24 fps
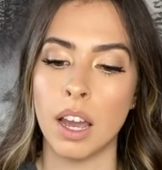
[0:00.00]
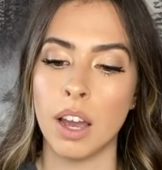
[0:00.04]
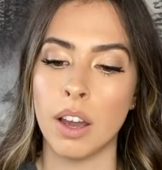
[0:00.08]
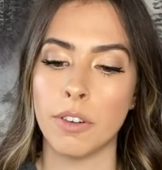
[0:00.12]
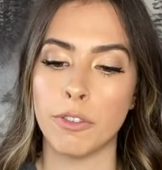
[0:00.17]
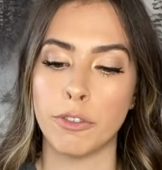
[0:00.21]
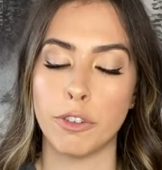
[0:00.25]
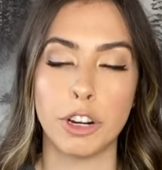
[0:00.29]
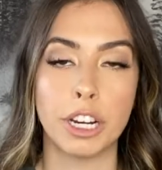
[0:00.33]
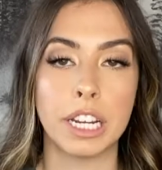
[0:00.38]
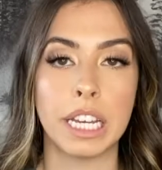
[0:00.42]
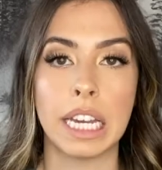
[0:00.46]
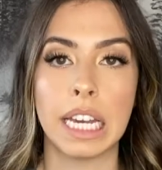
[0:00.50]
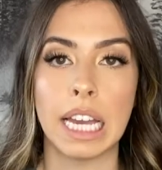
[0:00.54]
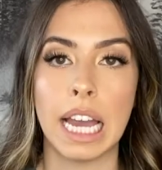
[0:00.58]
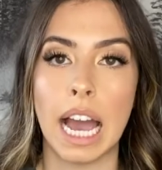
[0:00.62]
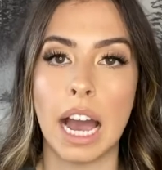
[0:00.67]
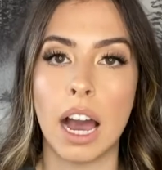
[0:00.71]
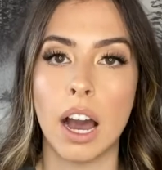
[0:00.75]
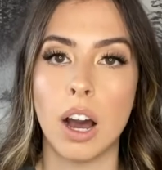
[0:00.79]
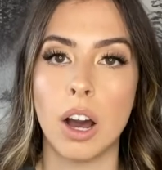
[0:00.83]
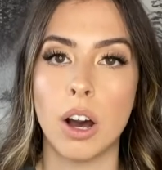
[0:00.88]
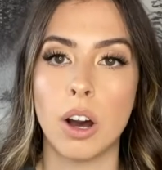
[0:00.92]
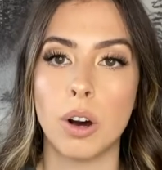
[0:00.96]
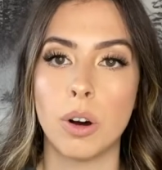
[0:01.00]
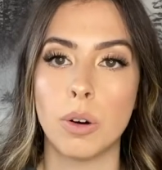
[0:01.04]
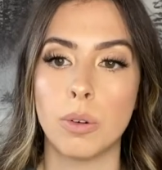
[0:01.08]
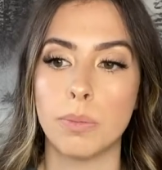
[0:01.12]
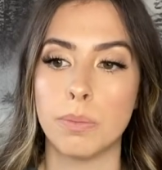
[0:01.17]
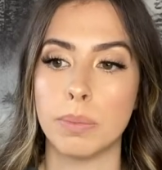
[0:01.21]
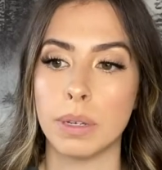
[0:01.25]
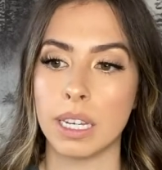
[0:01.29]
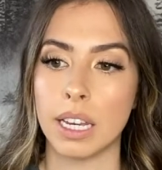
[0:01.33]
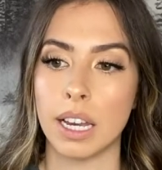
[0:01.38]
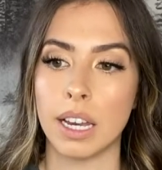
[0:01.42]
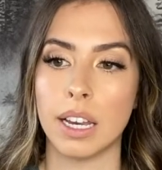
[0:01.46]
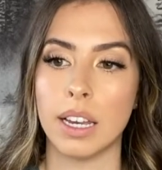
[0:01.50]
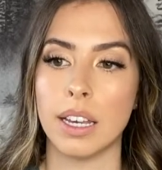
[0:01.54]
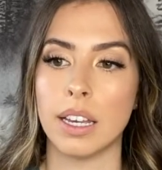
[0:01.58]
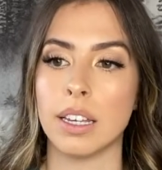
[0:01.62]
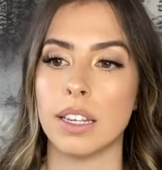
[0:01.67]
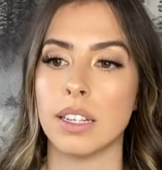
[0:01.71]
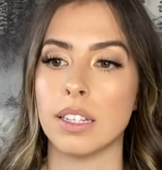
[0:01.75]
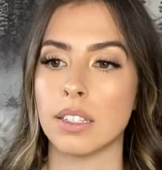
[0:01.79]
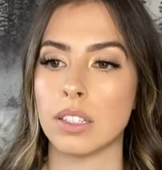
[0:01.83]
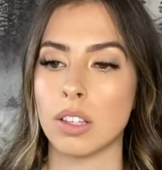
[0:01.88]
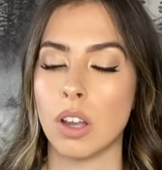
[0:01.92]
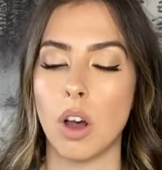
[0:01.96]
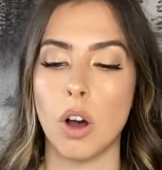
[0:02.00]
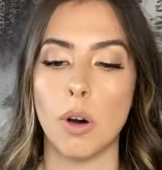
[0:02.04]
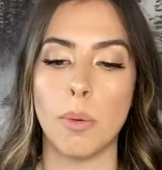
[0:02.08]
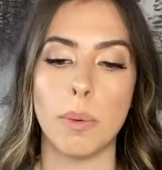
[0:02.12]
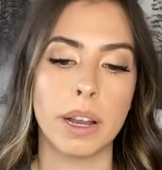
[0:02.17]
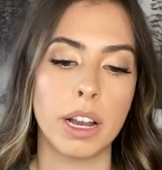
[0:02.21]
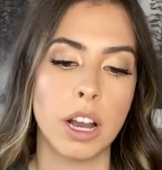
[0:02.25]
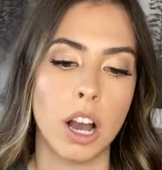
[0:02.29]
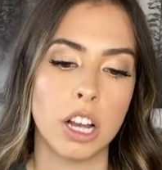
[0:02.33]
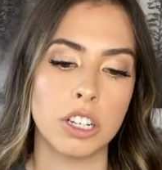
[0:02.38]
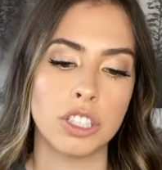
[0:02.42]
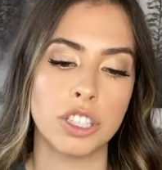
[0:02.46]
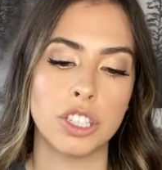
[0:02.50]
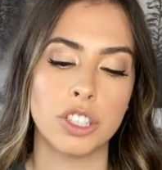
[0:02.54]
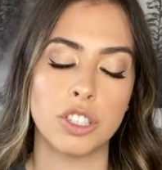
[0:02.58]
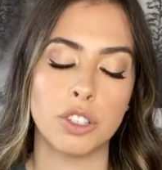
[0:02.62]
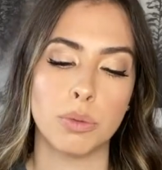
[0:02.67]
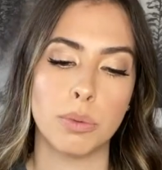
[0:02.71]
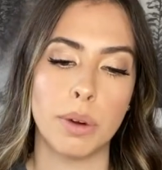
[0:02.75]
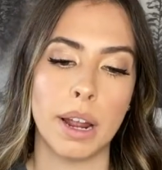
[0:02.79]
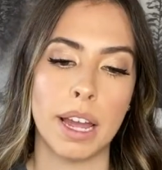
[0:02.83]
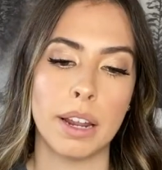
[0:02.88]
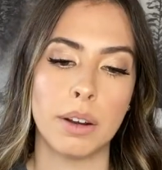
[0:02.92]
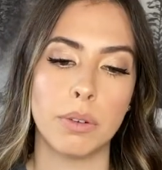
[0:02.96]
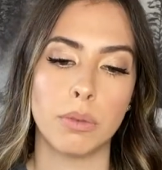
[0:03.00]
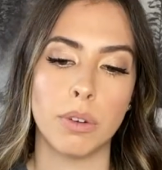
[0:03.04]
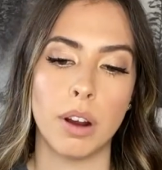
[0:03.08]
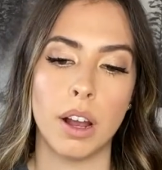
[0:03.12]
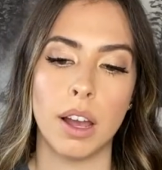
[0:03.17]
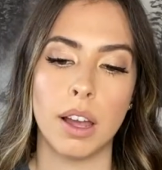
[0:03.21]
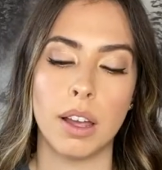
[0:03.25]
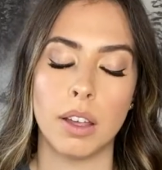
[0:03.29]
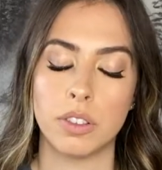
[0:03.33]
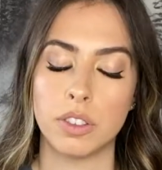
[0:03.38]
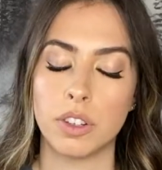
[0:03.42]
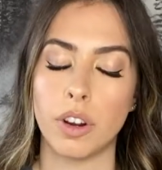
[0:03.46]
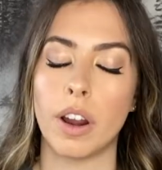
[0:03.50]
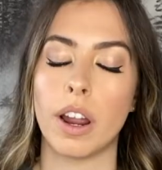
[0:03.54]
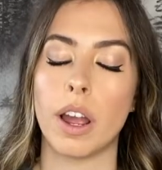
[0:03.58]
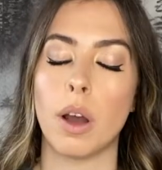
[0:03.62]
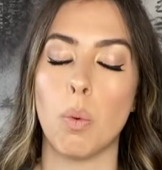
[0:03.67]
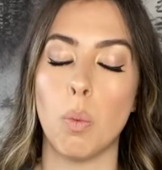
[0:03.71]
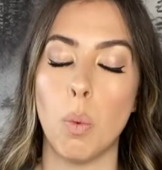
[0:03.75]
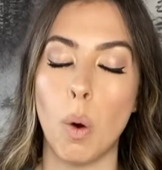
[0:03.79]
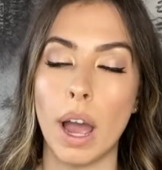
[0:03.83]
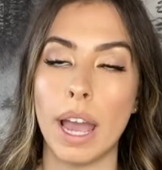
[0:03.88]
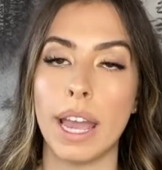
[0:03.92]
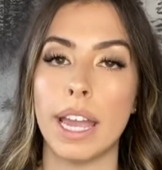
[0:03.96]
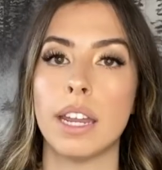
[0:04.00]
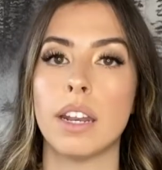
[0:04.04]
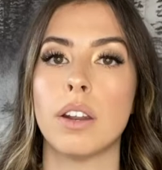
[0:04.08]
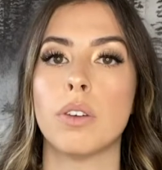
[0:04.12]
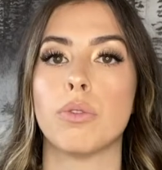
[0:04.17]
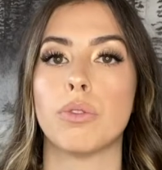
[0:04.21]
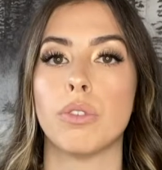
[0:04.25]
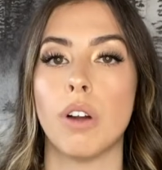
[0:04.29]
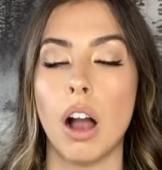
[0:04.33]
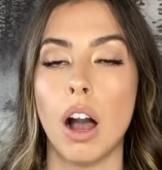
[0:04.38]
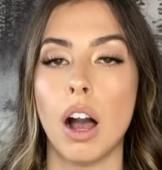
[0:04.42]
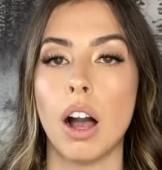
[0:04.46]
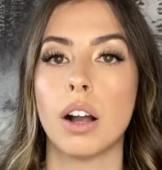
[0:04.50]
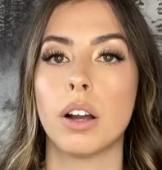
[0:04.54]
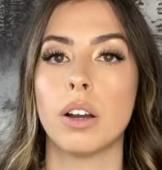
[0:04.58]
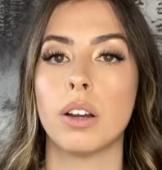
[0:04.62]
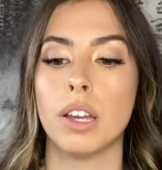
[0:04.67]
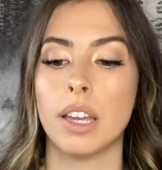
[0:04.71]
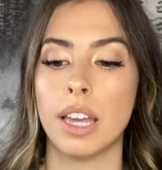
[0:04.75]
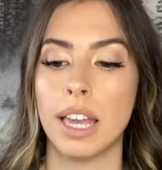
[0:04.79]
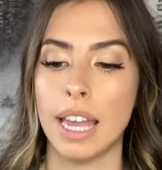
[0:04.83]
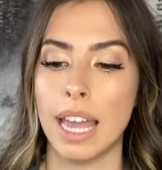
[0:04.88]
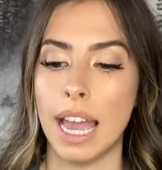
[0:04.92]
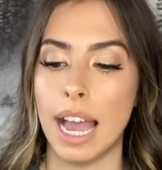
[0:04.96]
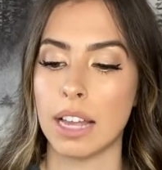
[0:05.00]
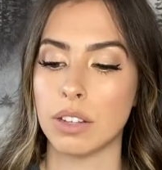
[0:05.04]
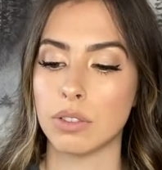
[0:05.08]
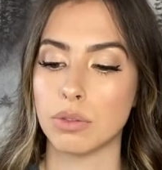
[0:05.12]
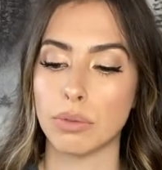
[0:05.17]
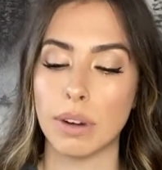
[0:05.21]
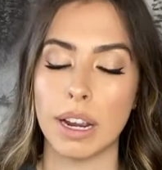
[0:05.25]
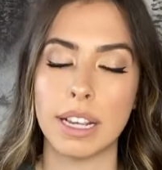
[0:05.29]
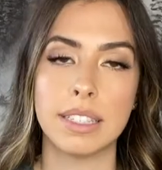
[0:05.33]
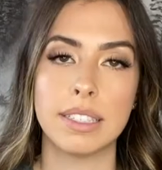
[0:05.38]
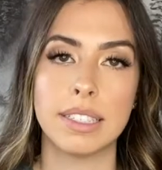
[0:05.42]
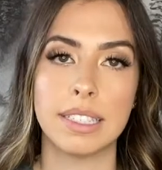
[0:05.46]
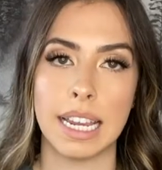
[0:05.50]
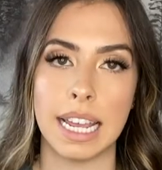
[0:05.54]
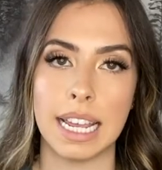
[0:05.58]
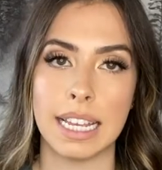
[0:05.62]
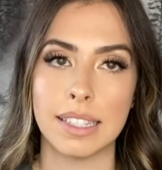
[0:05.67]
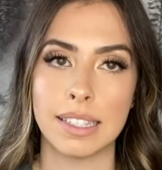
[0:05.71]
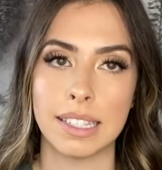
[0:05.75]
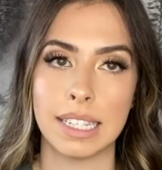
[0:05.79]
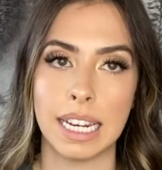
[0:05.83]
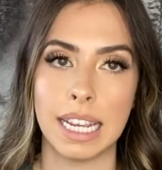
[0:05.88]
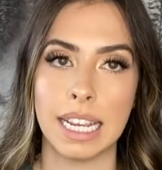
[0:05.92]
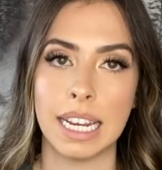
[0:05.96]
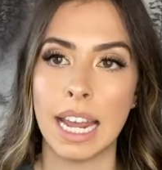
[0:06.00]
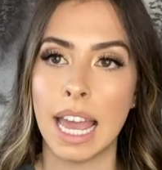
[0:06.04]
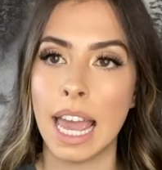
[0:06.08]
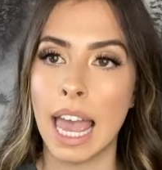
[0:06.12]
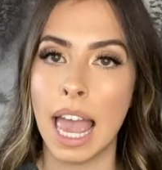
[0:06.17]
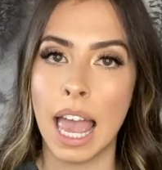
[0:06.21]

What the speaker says: freaking out because, oh my gosh, it's a white rug, has red stains in it.